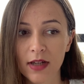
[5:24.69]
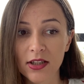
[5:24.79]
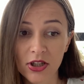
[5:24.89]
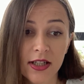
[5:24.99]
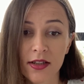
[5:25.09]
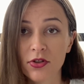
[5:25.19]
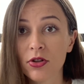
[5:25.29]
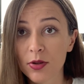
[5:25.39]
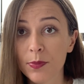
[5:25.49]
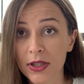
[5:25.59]
attractive so
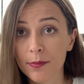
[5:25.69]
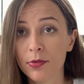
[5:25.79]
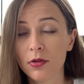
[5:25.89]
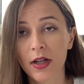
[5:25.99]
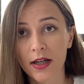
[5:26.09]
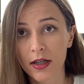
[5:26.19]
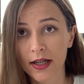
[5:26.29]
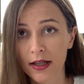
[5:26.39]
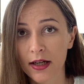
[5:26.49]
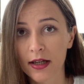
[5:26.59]
that people
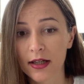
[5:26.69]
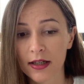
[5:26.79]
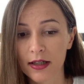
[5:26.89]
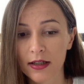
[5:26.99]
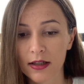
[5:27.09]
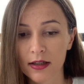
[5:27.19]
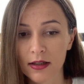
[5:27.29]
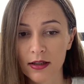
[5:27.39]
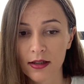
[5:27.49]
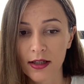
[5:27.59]

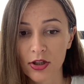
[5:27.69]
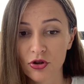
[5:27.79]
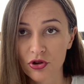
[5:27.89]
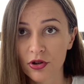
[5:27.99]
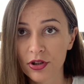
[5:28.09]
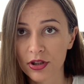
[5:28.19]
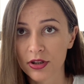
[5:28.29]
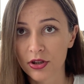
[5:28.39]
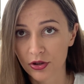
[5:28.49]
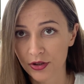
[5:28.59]
are enjoying
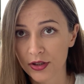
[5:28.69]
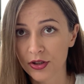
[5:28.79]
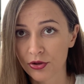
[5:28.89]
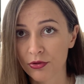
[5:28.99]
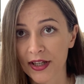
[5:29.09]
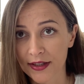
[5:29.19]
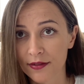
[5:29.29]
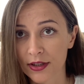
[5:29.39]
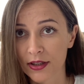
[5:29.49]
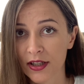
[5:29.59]
the content that you
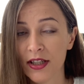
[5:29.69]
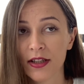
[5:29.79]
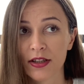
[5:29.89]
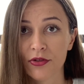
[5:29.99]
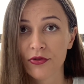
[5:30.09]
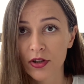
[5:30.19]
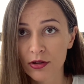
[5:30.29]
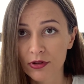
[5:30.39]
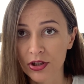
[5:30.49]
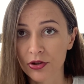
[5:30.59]
have there. They're
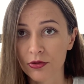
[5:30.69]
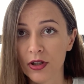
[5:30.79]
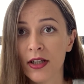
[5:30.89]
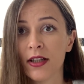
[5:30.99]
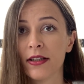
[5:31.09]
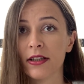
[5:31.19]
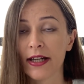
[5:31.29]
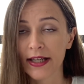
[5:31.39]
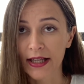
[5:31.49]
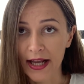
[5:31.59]
following you, they
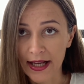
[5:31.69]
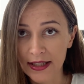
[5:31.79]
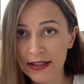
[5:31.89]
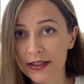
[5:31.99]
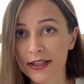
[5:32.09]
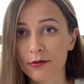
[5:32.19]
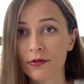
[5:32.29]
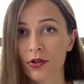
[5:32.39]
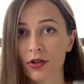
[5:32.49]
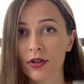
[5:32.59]
interact
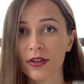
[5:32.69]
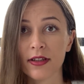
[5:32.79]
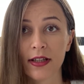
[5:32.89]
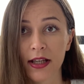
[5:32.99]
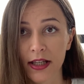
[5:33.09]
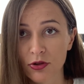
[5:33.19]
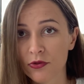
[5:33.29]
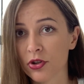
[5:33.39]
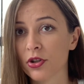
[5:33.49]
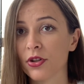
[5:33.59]
with your content, they engage
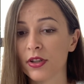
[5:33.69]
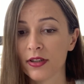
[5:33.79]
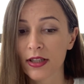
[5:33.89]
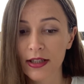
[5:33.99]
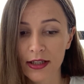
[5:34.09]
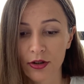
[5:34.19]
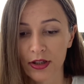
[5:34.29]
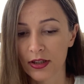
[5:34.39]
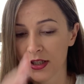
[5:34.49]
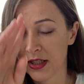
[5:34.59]
with your content, they click
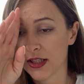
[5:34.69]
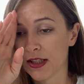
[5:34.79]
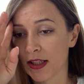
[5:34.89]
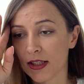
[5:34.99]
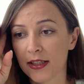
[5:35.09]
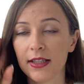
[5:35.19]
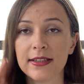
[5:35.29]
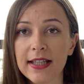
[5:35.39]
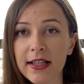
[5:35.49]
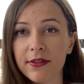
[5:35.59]
on it, they
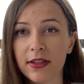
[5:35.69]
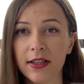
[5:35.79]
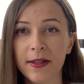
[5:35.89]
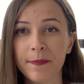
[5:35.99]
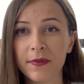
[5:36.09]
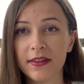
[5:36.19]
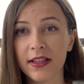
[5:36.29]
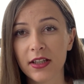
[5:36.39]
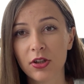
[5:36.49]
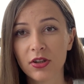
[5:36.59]
save it,
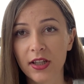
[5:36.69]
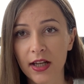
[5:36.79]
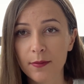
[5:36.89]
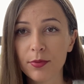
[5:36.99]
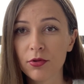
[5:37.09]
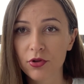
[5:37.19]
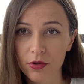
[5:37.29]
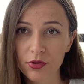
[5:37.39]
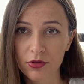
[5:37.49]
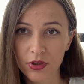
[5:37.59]
they help you
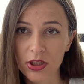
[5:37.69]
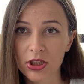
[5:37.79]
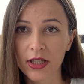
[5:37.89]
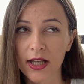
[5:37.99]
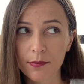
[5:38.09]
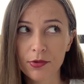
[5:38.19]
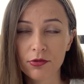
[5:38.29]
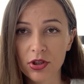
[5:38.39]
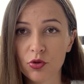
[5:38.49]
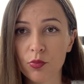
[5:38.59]
grow your reach, they help you
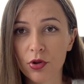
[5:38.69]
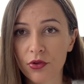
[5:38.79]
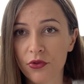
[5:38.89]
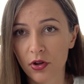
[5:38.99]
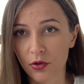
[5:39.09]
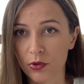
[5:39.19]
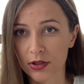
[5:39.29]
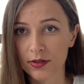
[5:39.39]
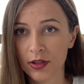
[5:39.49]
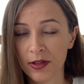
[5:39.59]
reach more
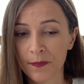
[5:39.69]
followers.